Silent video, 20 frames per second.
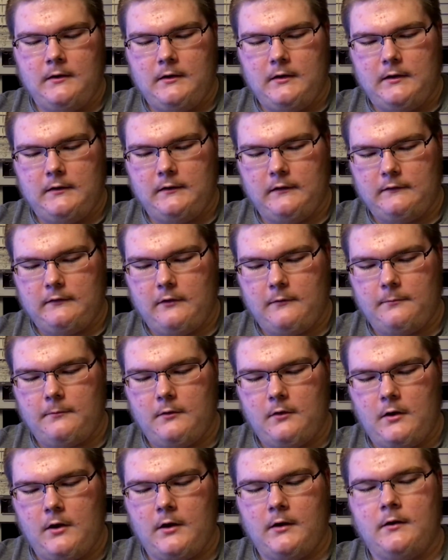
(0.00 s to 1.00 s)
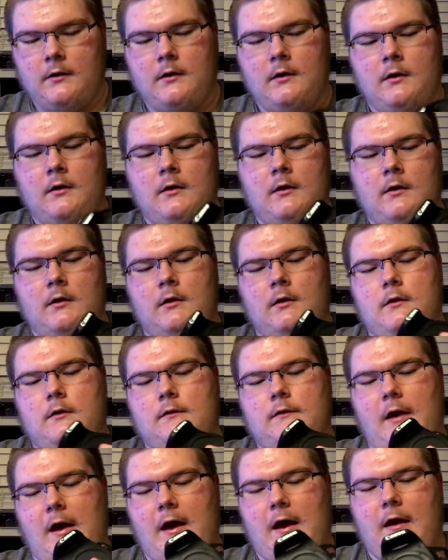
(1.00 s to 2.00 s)
It does help a lot
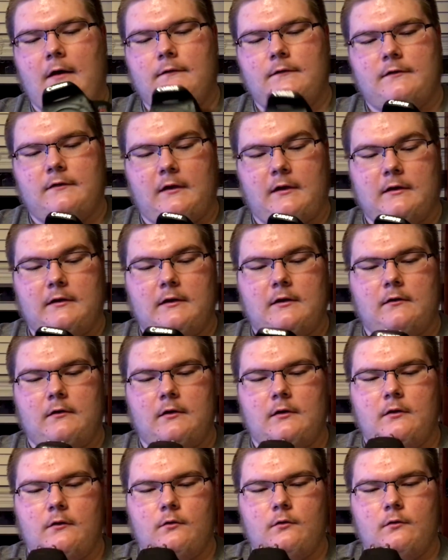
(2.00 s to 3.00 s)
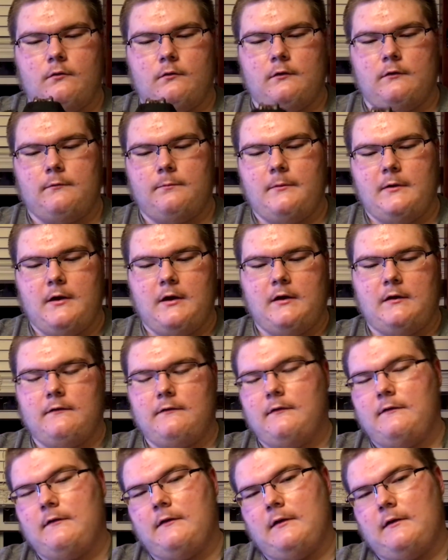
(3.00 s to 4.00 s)
to have a secondary little display, because
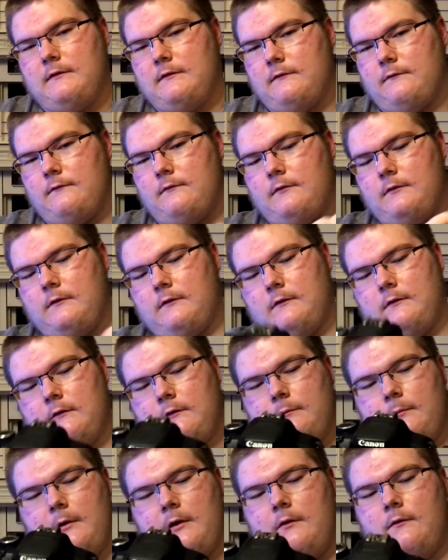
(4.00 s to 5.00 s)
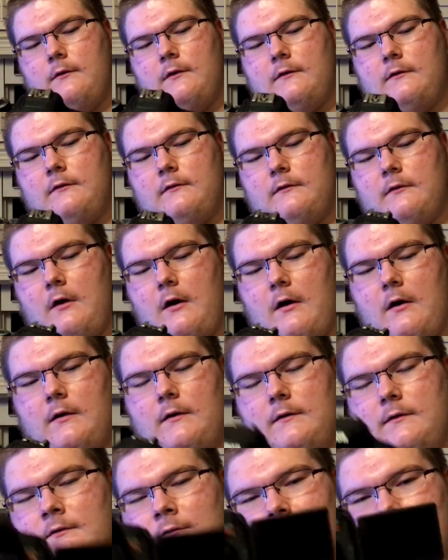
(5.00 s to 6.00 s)
this thing isn't, the display on this is not
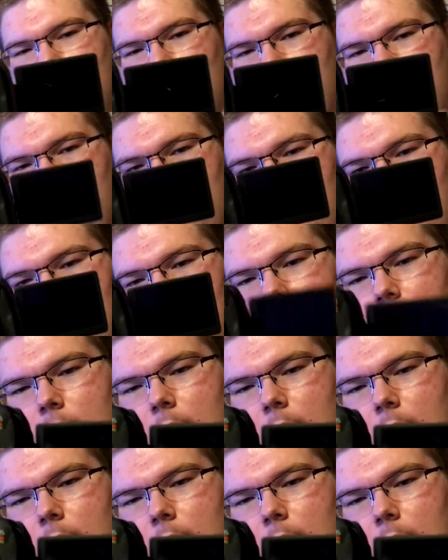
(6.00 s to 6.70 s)
super huge.